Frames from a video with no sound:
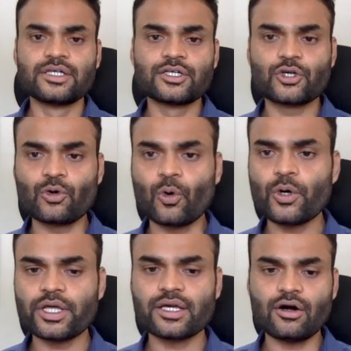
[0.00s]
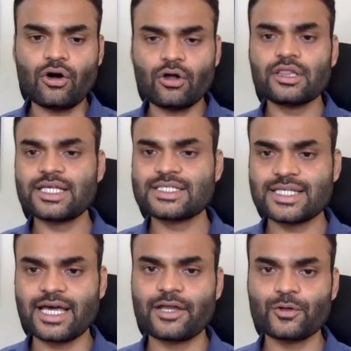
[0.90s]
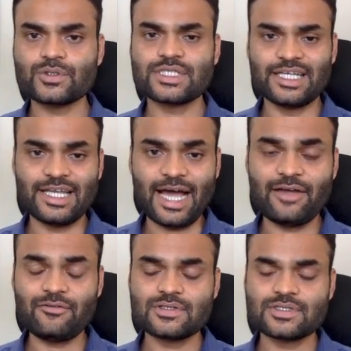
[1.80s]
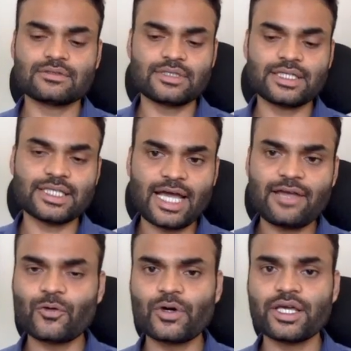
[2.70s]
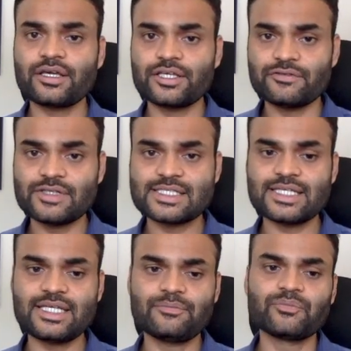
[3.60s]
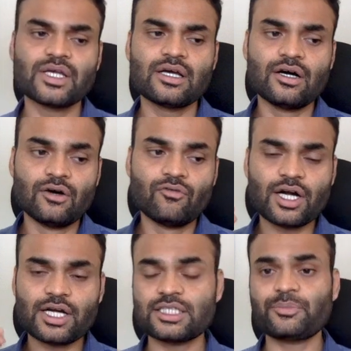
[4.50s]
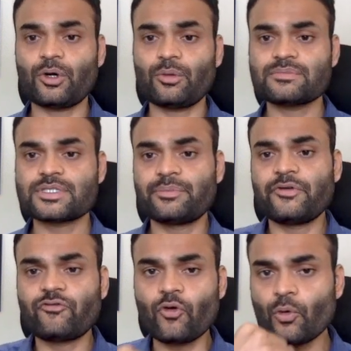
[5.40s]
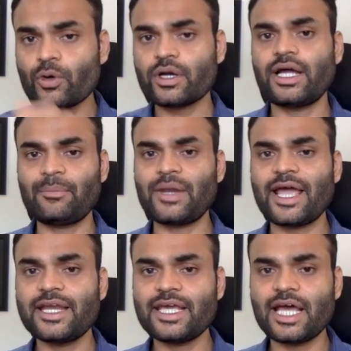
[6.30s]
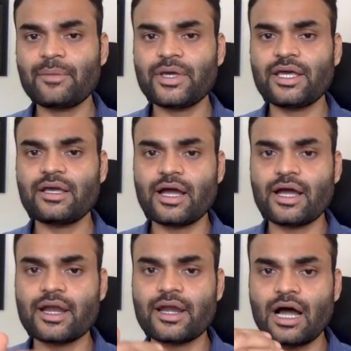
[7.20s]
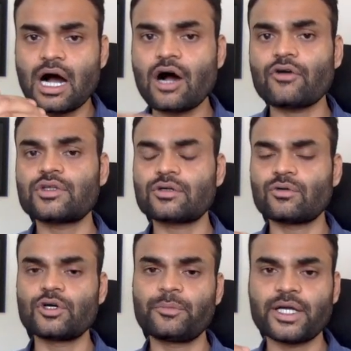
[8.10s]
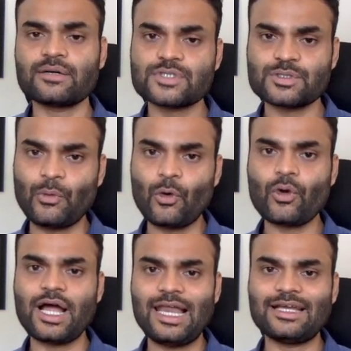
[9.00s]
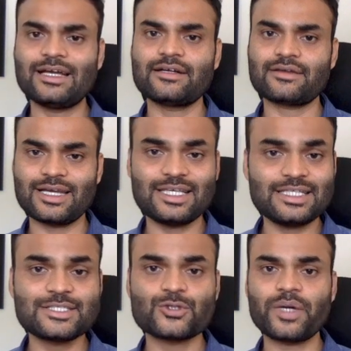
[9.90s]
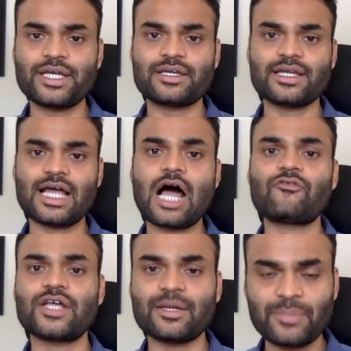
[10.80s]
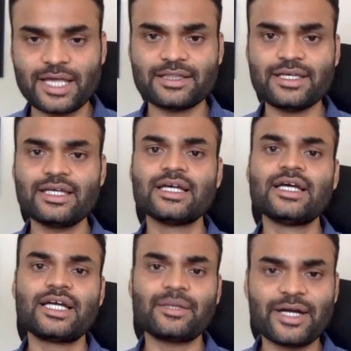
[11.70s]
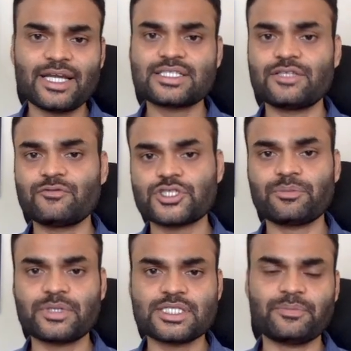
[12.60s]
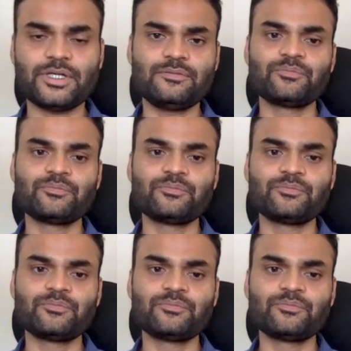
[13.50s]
code all these scenarios live. So in the live coding, you will see what are the problems before applying DIP and how the code becomes more elegant and easy to maintain after applying the dependency inversion principle.